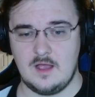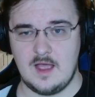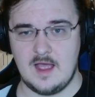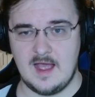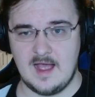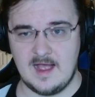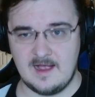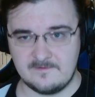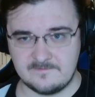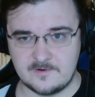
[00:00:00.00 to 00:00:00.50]

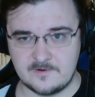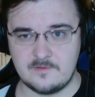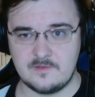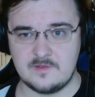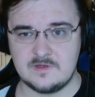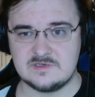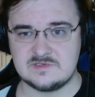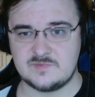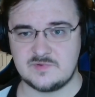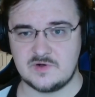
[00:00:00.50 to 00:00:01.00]
After
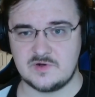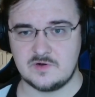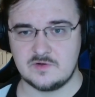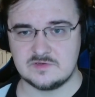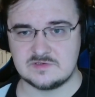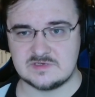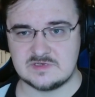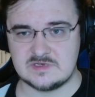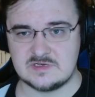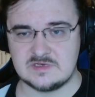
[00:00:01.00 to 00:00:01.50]
this
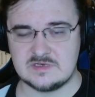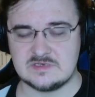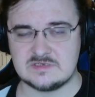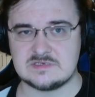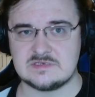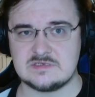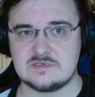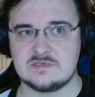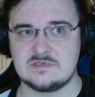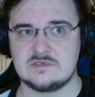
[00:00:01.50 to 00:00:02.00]

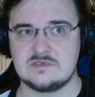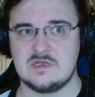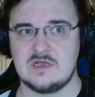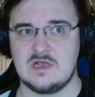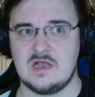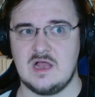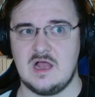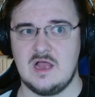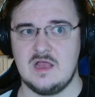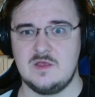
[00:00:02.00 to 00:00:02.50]
process,
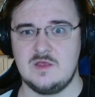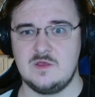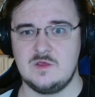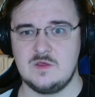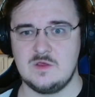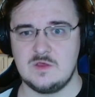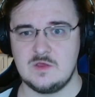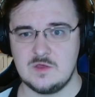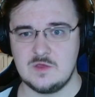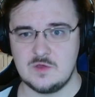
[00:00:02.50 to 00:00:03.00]

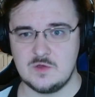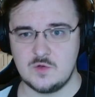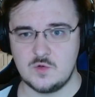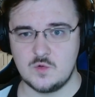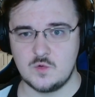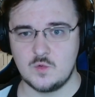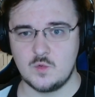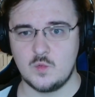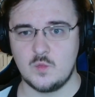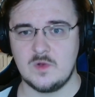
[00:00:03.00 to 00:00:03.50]

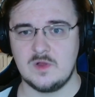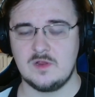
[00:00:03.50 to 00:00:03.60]
you will